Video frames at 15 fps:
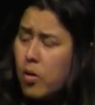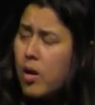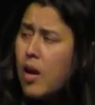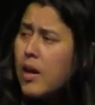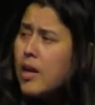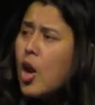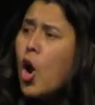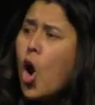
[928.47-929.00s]

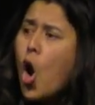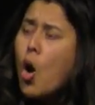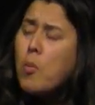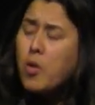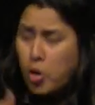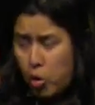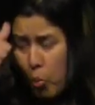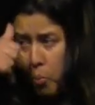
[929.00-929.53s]
Yeah, you're
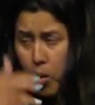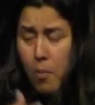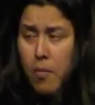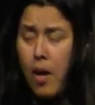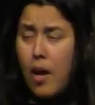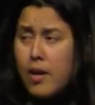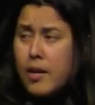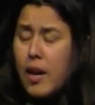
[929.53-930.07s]
there? Okay,
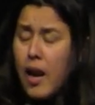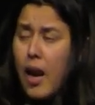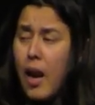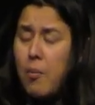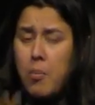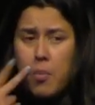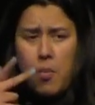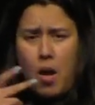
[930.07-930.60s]
you've got your
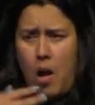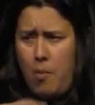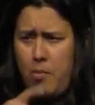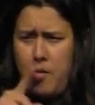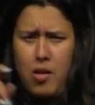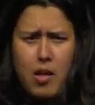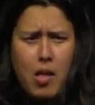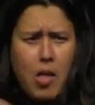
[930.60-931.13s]
beard
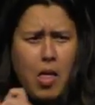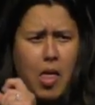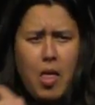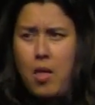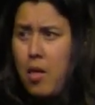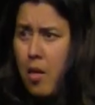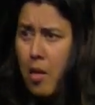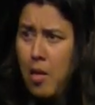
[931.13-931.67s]
still?
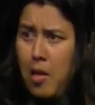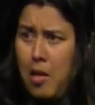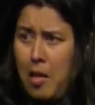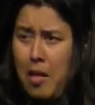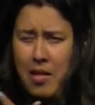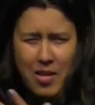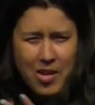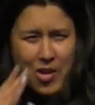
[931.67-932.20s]
This is
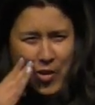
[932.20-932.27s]
you?